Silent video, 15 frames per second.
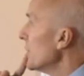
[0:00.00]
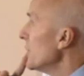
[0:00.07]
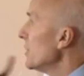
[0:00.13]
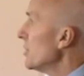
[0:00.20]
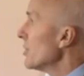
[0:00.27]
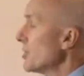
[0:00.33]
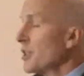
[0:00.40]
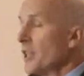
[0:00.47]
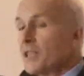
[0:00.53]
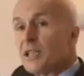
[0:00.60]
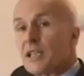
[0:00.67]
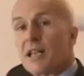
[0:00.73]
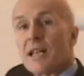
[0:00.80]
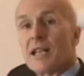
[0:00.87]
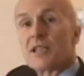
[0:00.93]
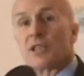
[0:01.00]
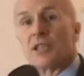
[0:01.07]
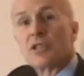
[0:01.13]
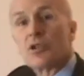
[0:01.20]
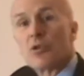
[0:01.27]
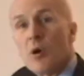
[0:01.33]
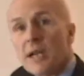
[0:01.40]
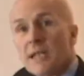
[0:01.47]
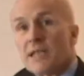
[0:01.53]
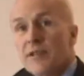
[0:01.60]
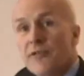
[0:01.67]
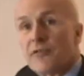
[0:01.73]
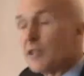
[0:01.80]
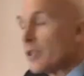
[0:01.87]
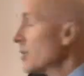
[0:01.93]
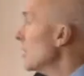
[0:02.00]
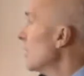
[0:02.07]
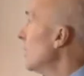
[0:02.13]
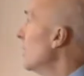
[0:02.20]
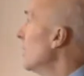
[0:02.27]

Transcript: and you can see at a glance it's quite different,